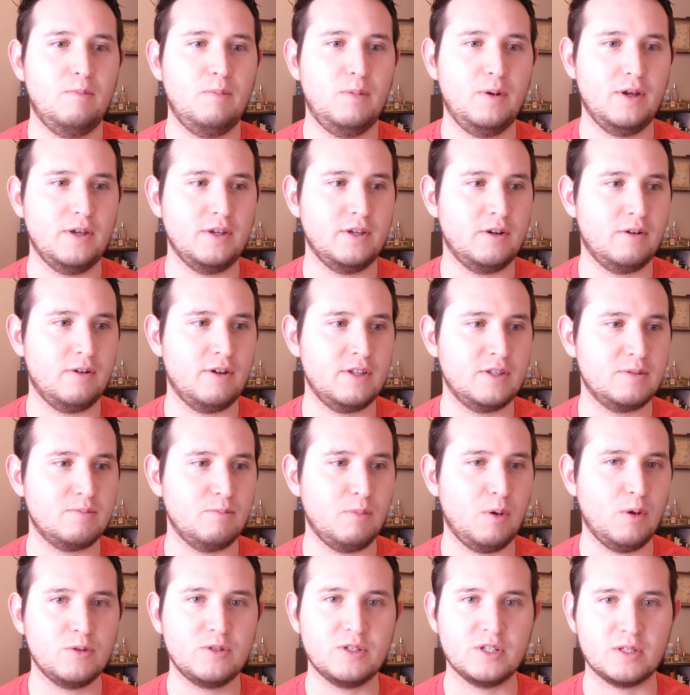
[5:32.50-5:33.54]
But its
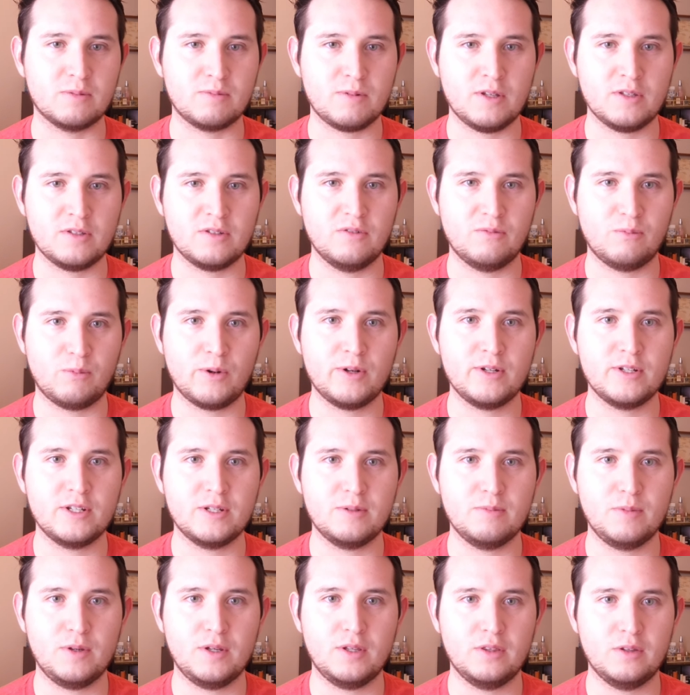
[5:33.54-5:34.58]
most expensive
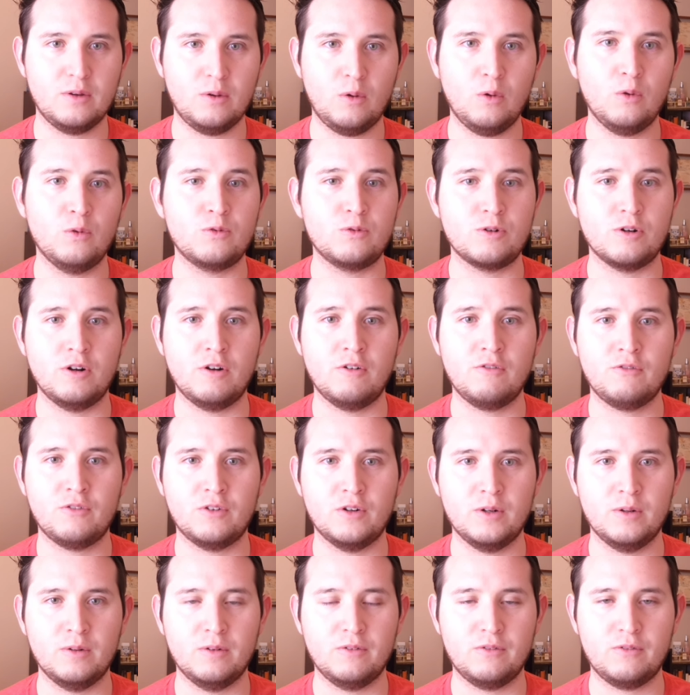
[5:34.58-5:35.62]
printing being the Ultra
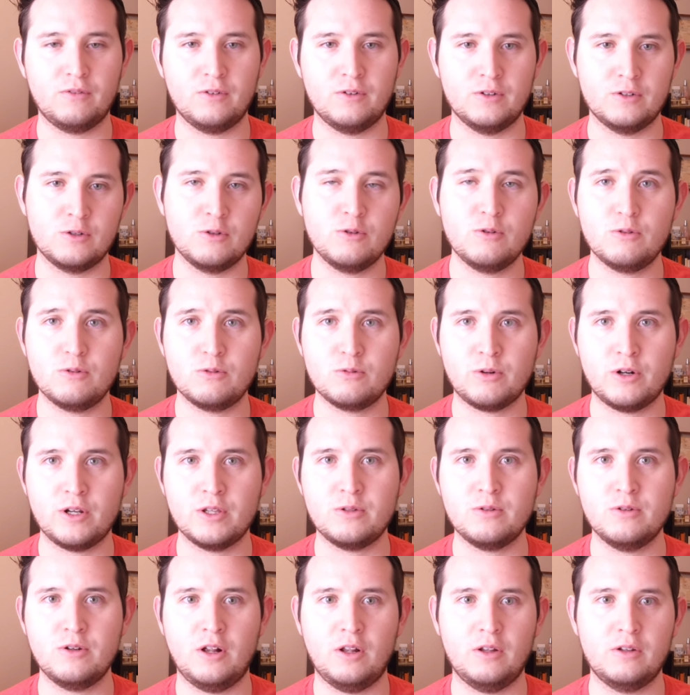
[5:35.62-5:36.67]
for
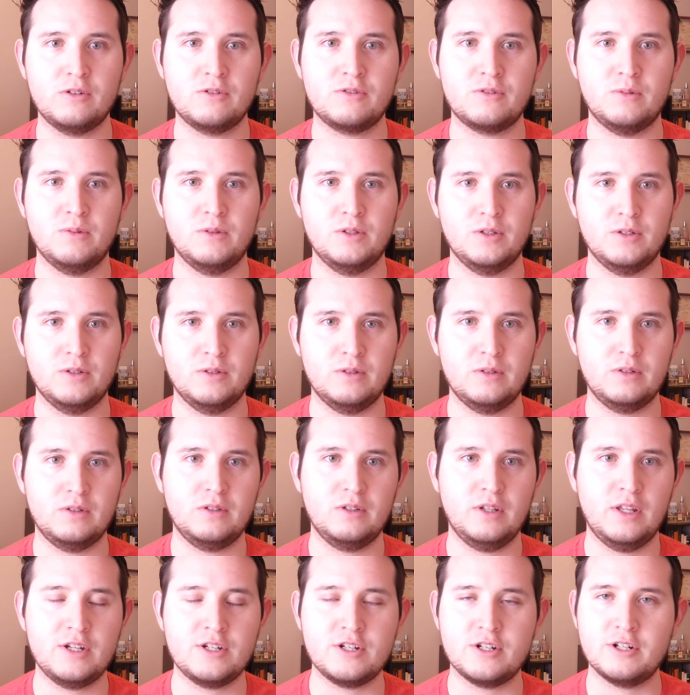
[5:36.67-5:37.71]
$22 from the
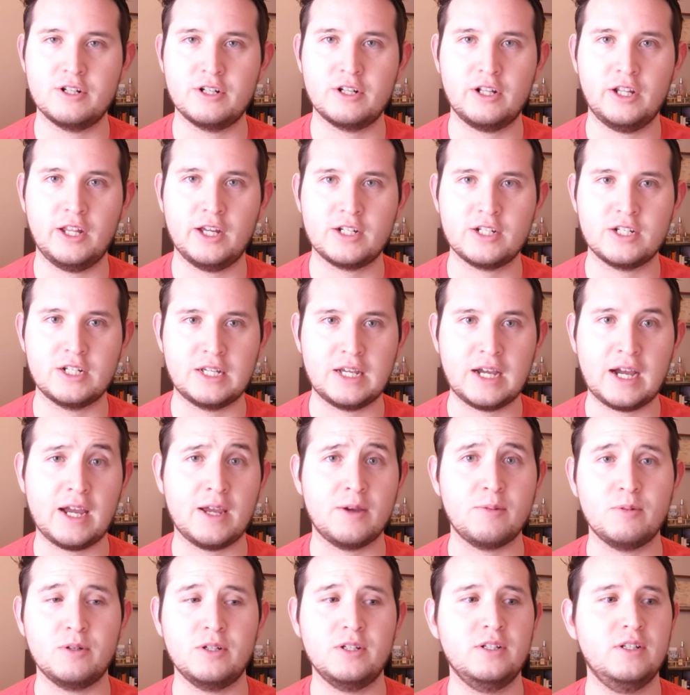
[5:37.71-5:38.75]
Legendary Collection
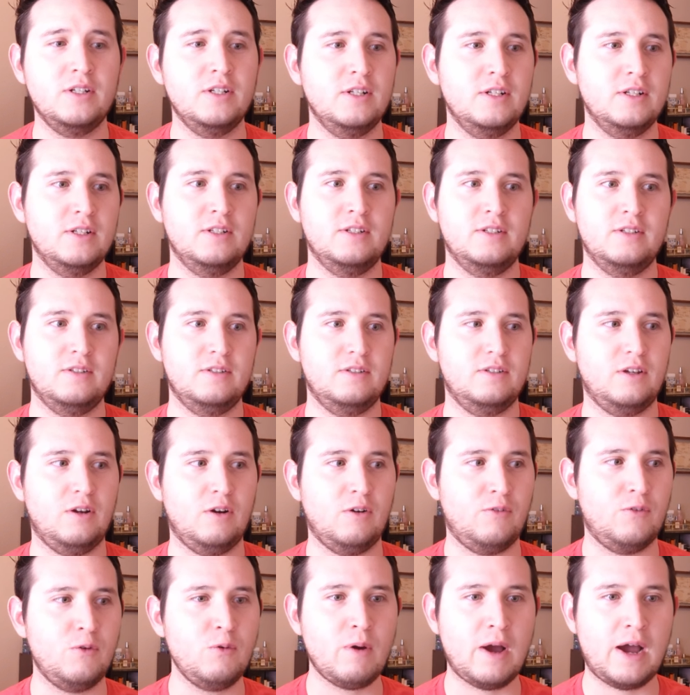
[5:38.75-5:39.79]
Kaiba.
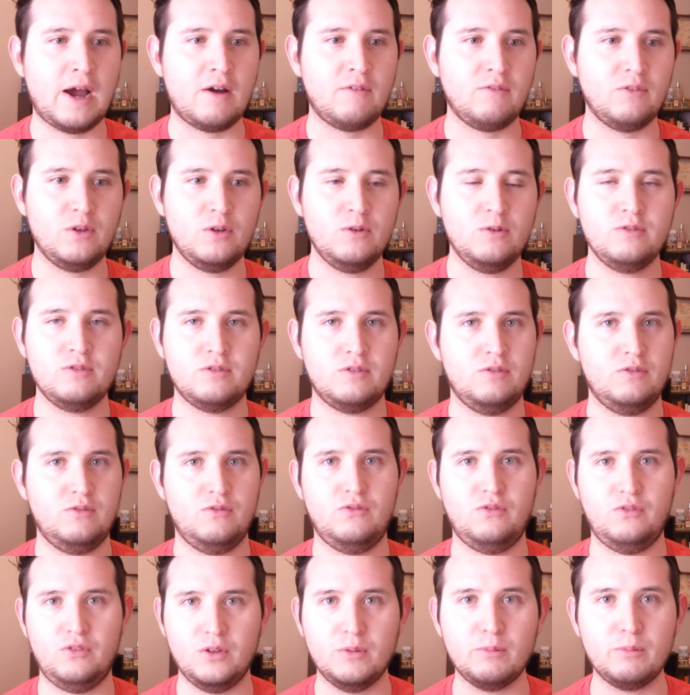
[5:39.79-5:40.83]
If you have those,
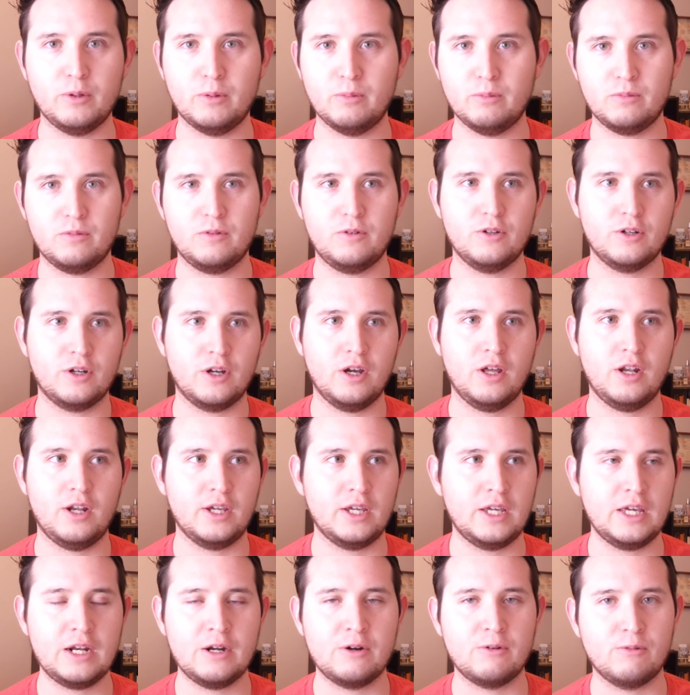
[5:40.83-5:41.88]
flip them. You're gonna
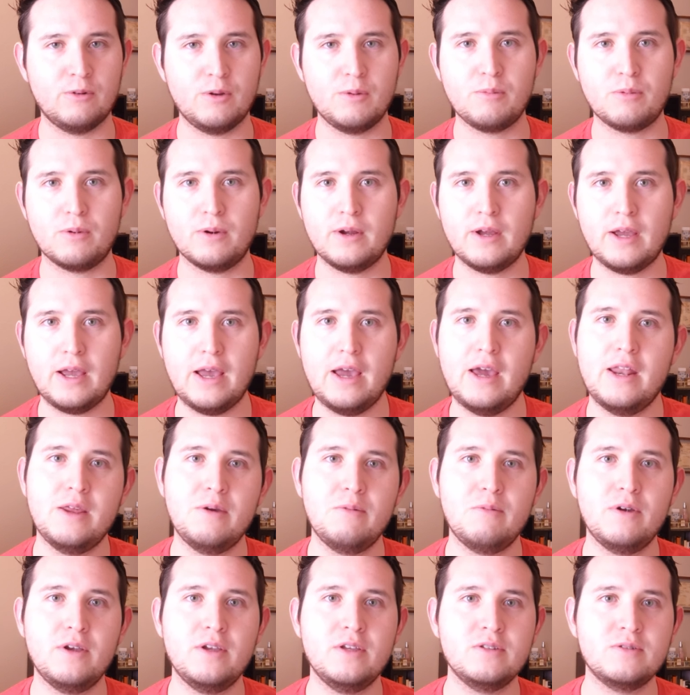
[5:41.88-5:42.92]
get a reprint
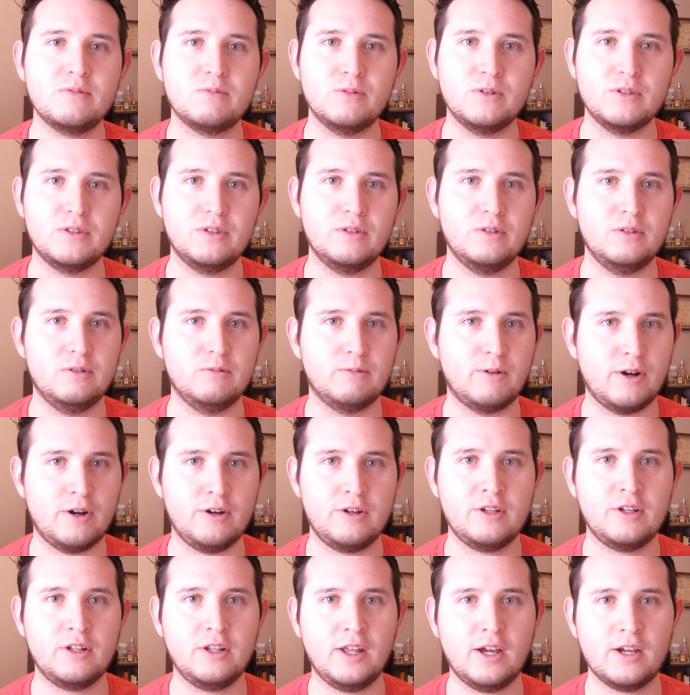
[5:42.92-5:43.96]
anyways with the
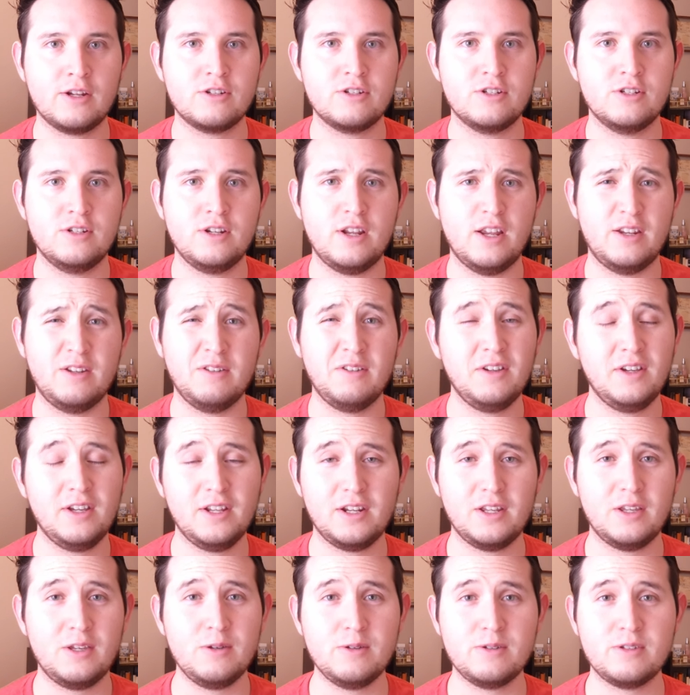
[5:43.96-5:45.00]
Rarity collection, and you can
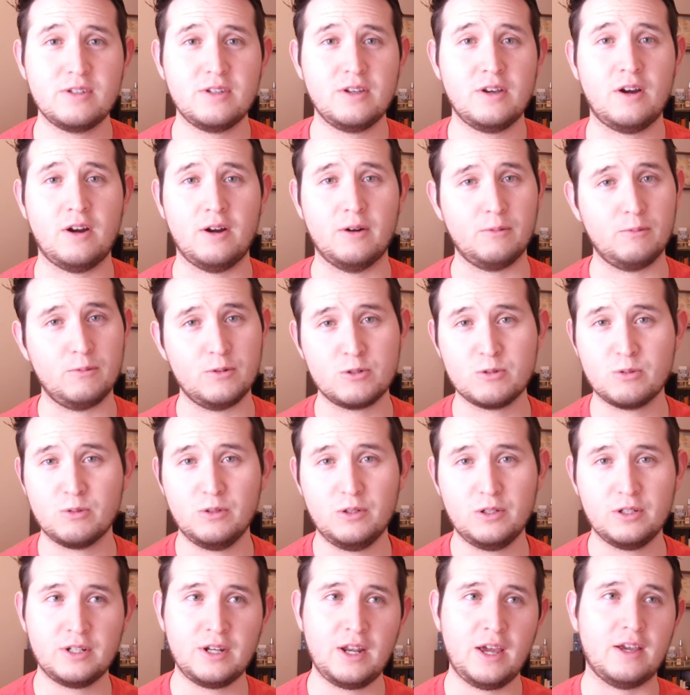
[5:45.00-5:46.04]
get a QCR, which will
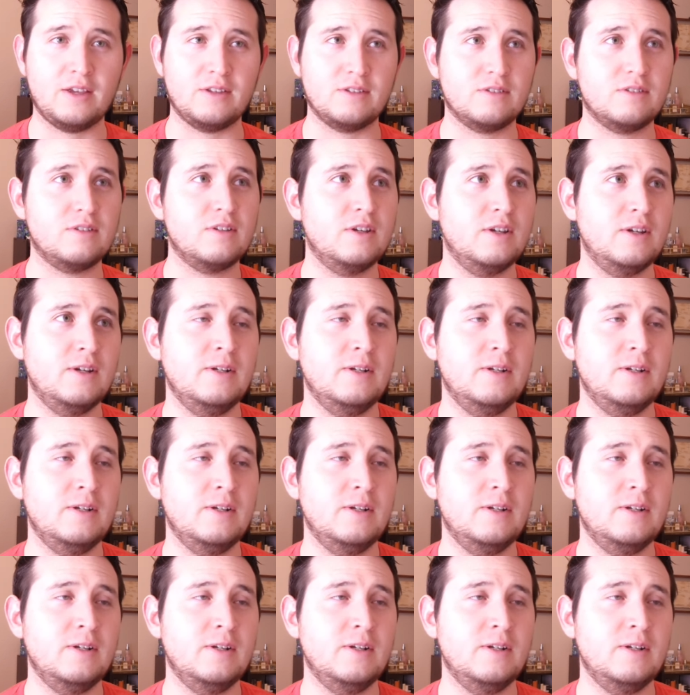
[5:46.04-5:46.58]
look nice.